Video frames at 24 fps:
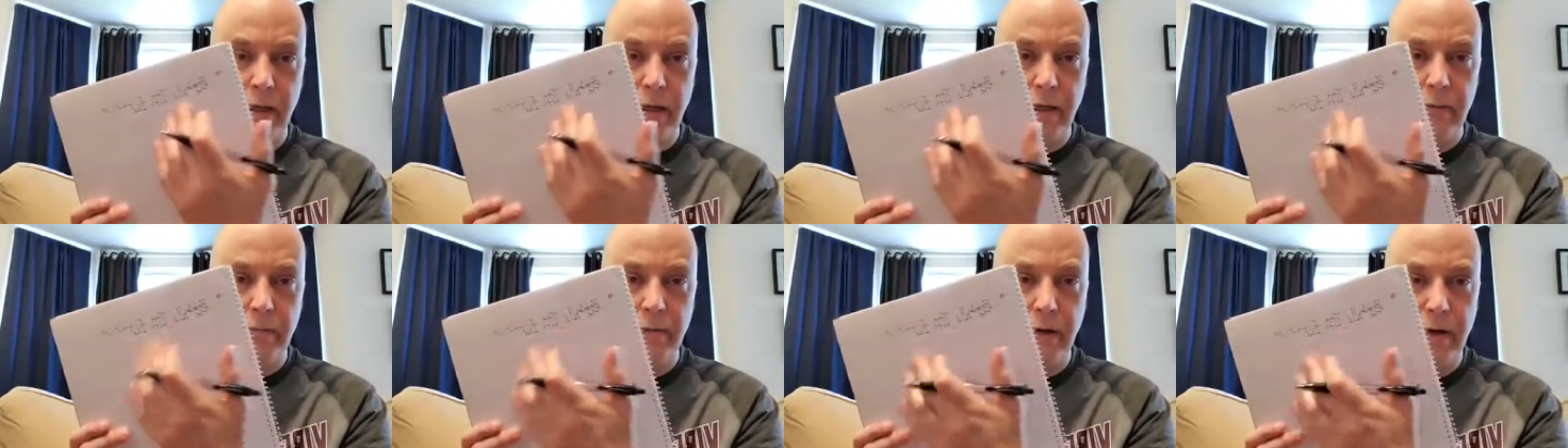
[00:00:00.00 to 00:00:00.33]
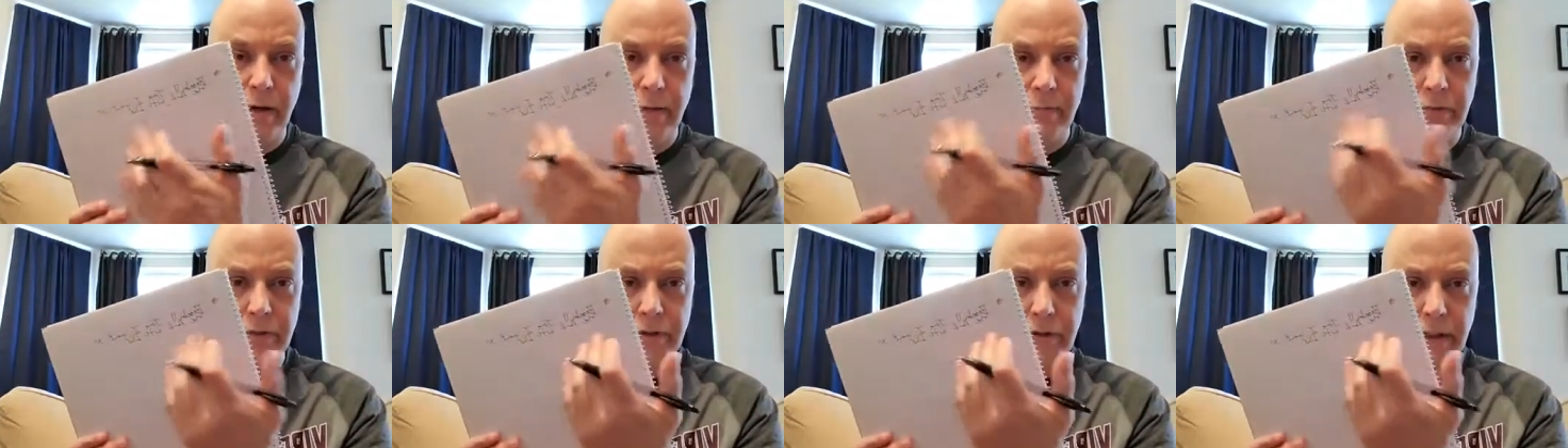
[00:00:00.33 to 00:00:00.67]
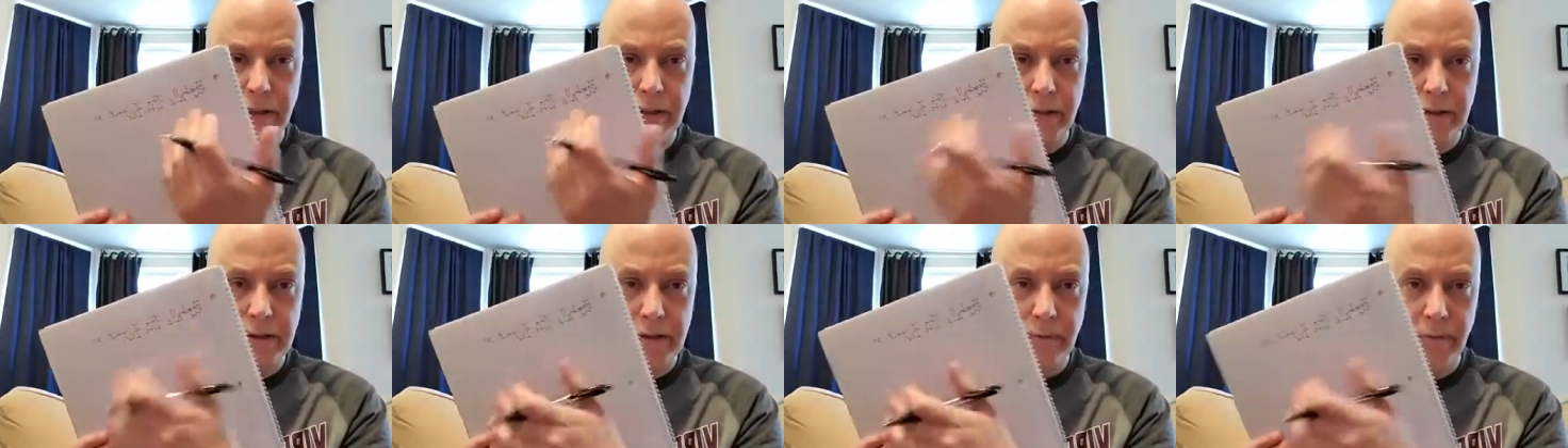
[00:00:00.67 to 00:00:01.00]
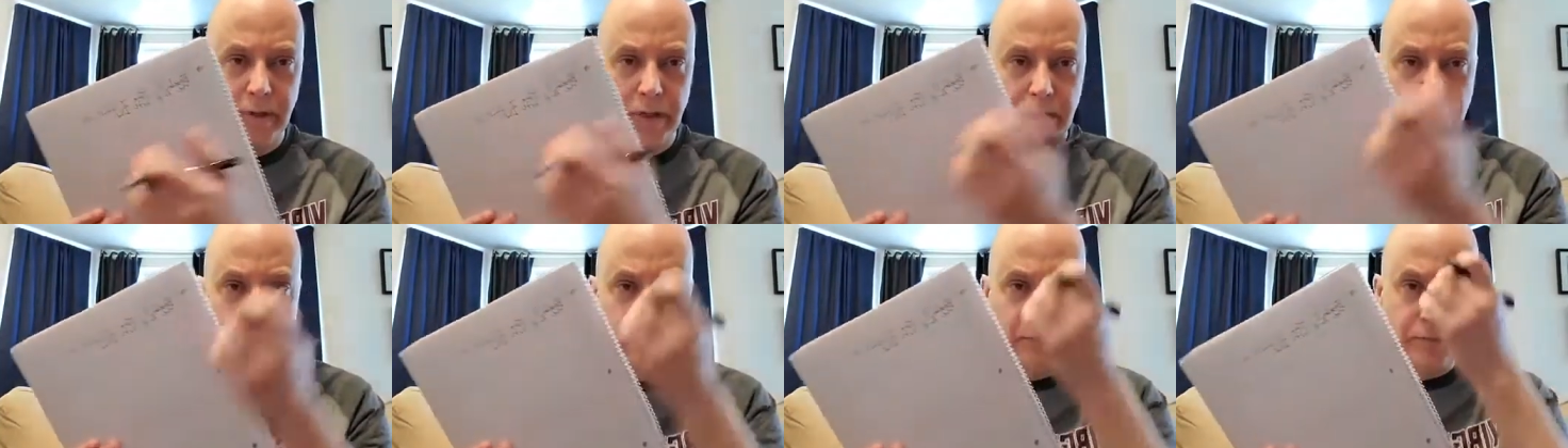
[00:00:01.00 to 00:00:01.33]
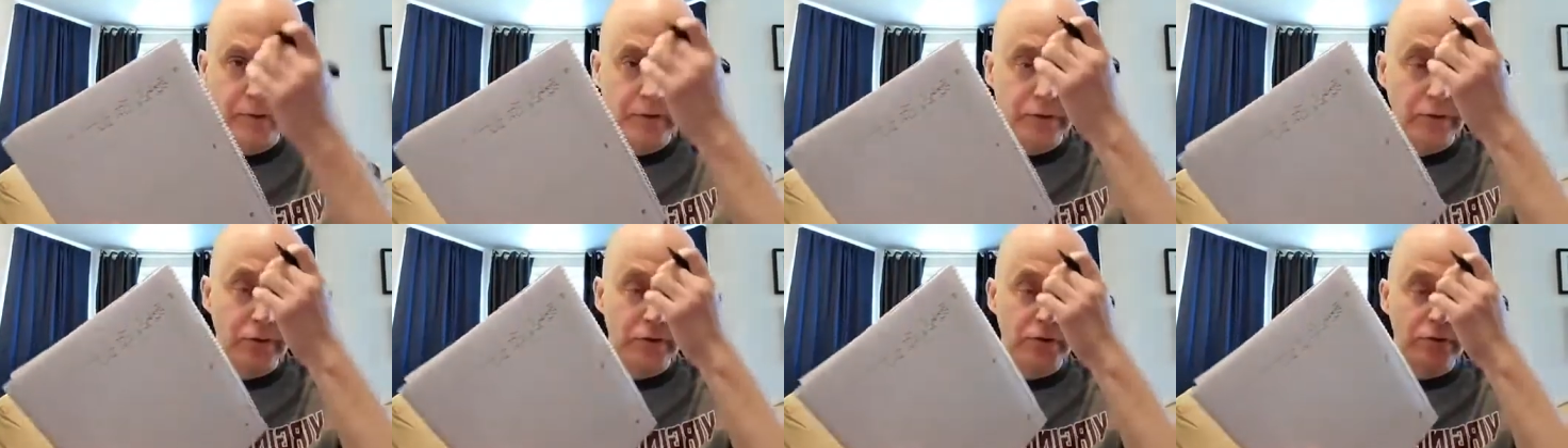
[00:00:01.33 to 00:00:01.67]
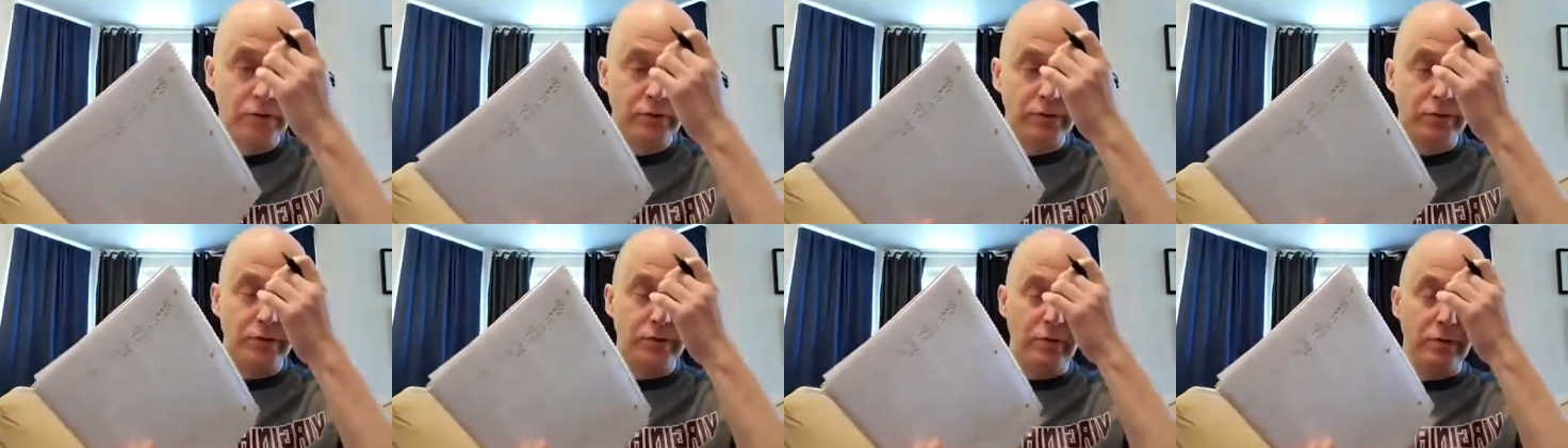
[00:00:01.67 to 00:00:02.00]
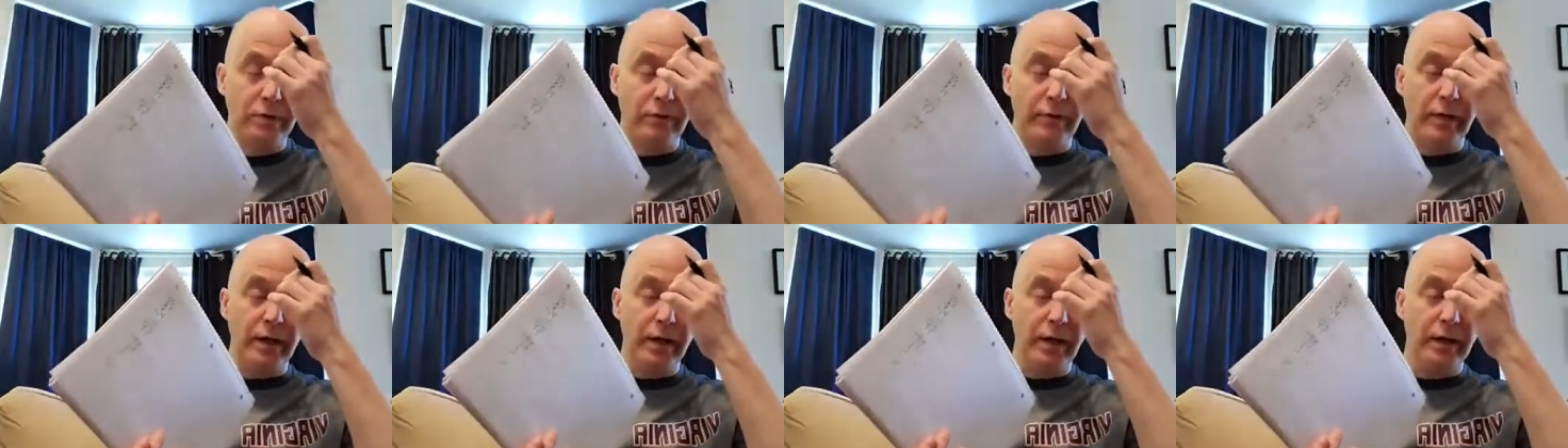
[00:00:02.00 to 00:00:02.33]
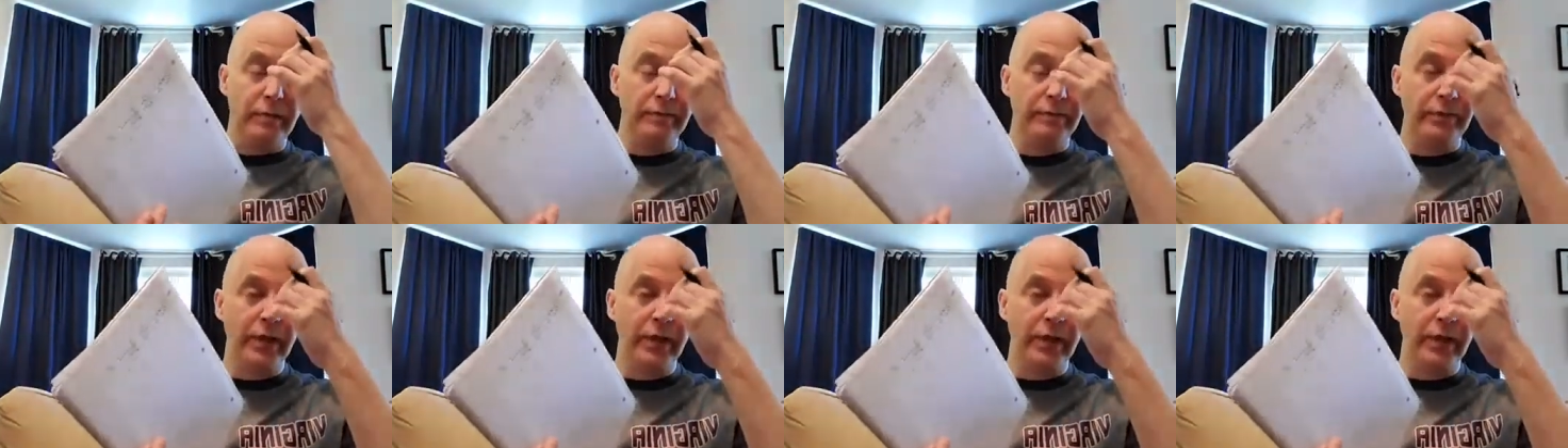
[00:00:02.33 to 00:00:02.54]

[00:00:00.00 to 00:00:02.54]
but I'm pretending to be an elementary school student right now.